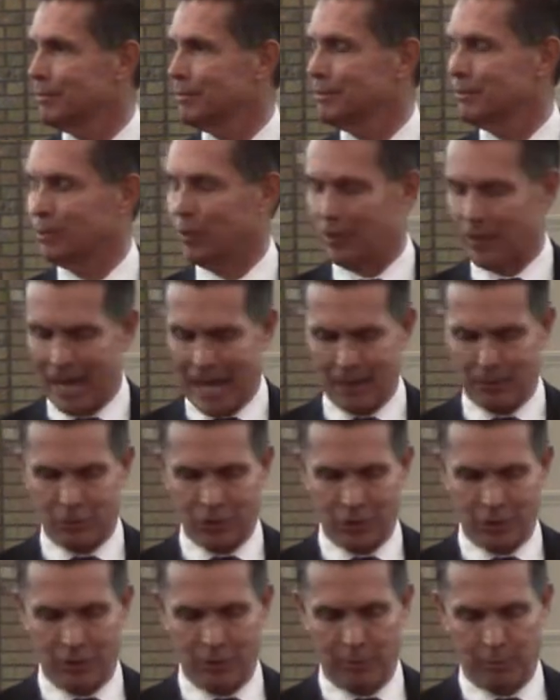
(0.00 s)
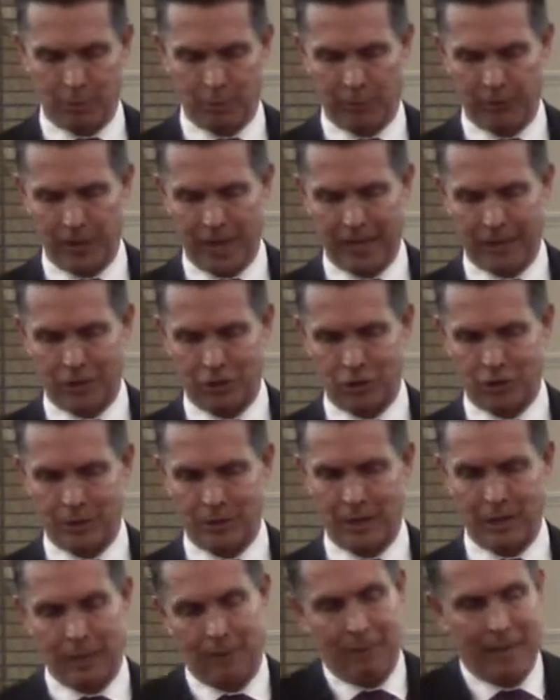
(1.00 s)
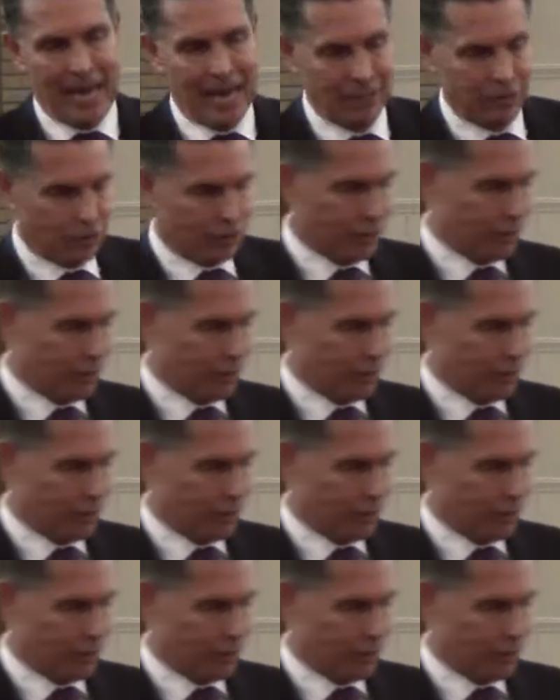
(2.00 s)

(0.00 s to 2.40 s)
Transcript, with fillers: With absolute perfection. Now, let me ask you